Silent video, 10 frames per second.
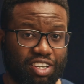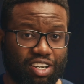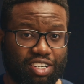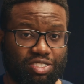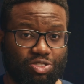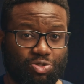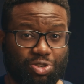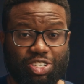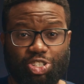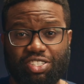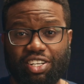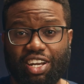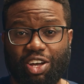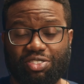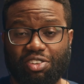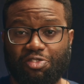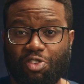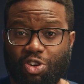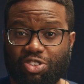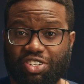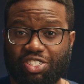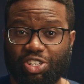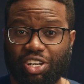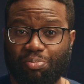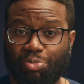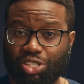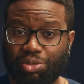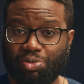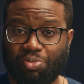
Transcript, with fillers: heard, Rode just announced a $400 portable